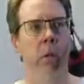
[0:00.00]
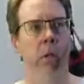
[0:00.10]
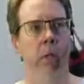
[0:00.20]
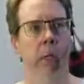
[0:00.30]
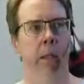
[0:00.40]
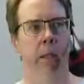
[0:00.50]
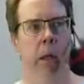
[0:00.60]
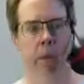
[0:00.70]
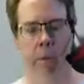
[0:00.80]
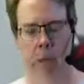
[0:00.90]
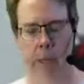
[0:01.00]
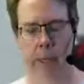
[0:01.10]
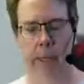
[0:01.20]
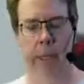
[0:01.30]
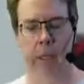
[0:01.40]
a telescopic
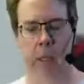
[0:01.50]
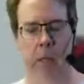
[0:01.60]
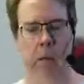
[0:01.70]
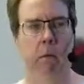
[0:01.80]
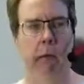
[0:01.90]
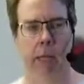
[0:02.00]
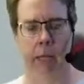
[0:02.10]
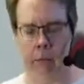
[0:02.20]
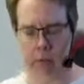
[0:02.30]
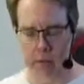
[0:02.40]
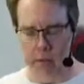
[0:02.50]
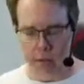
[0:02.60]
magnetic end,